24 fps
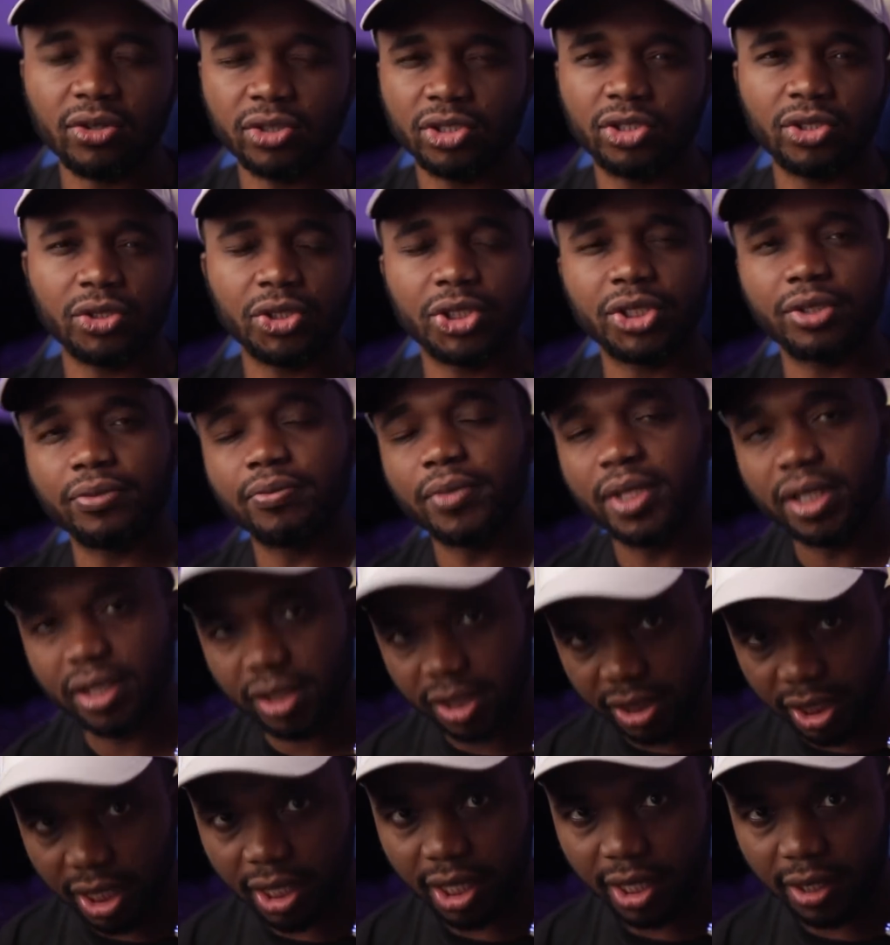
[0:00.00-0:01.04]
on social
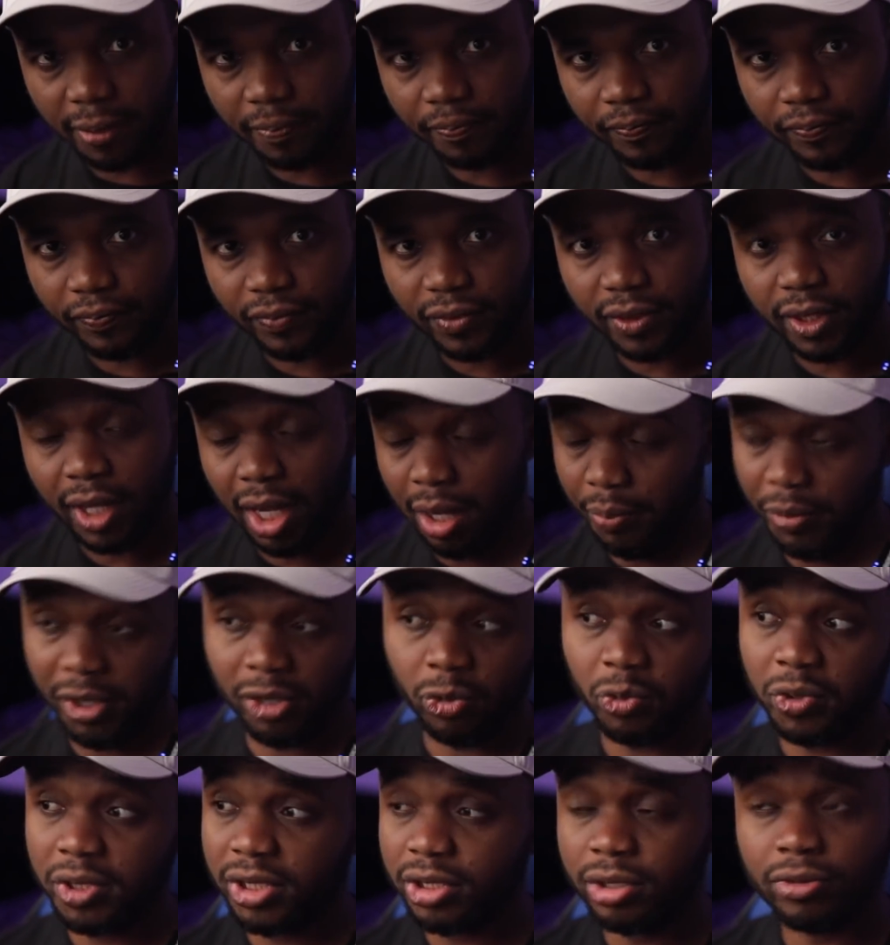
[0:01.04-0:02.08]
media. I
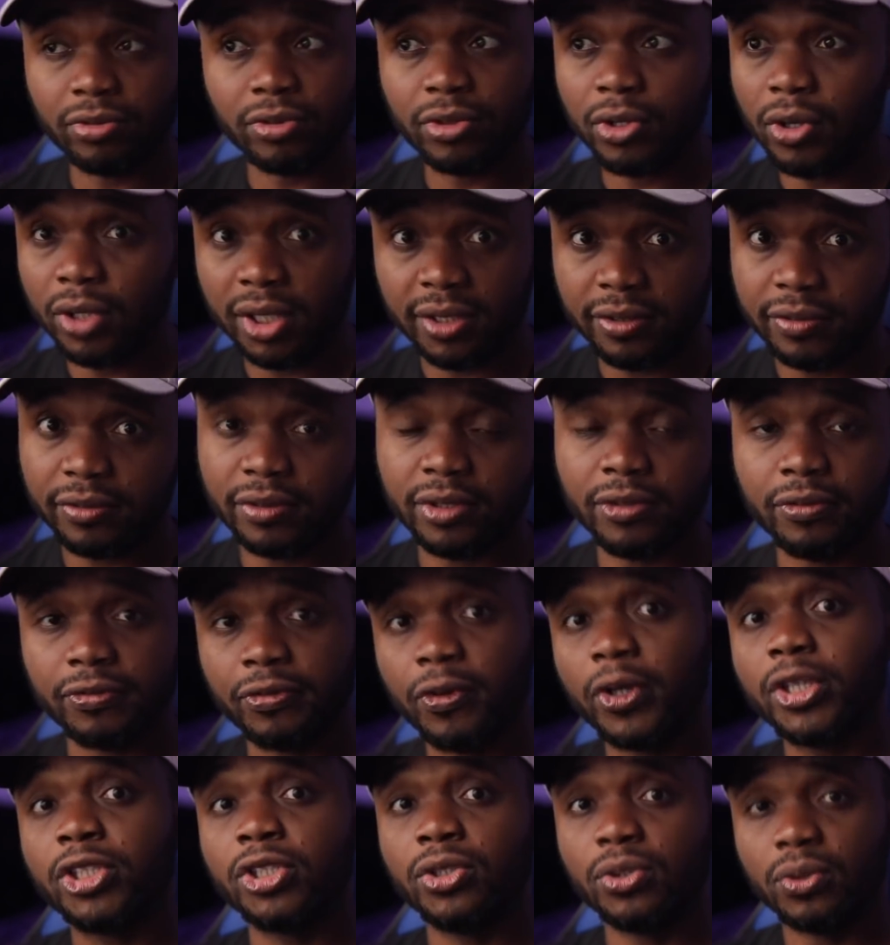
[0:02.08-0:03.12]
mean, we still got the
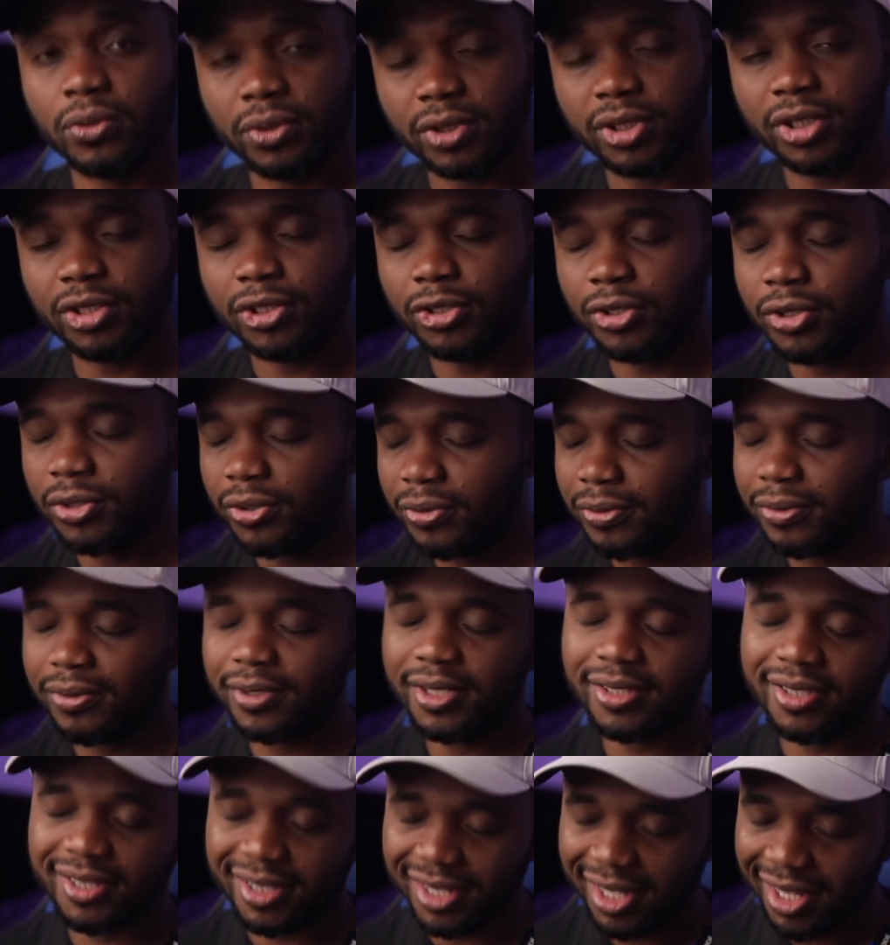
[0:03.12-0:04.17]
voice notes, you know.
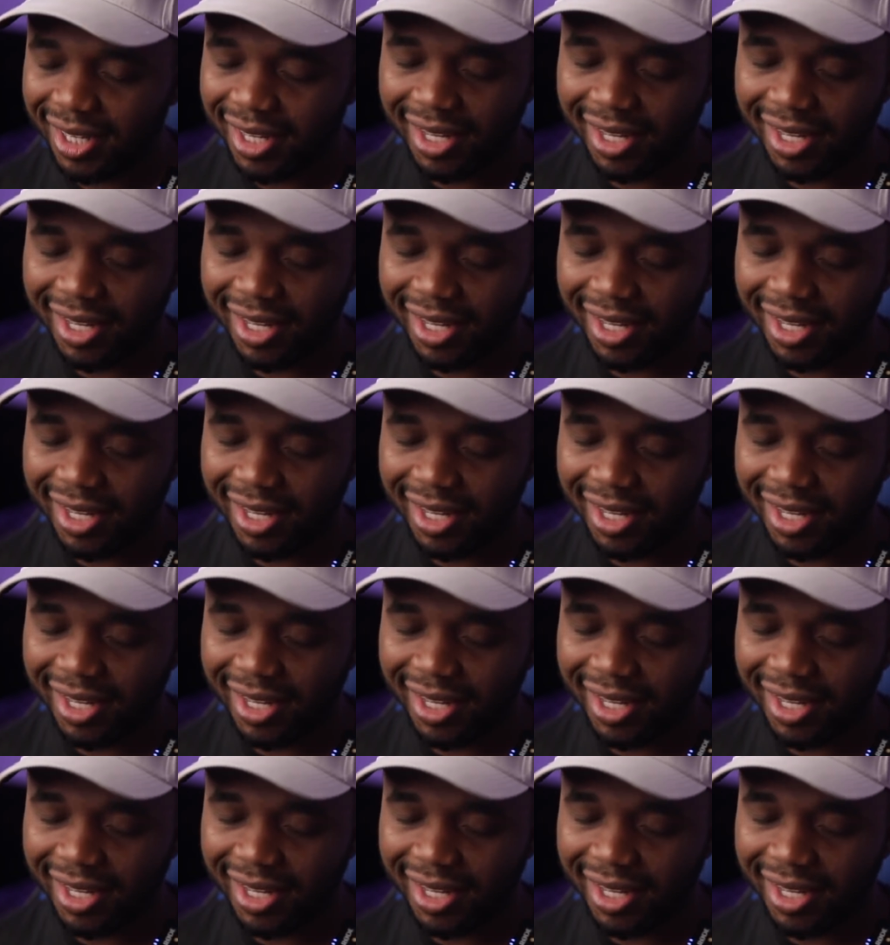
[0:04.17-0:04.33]
It's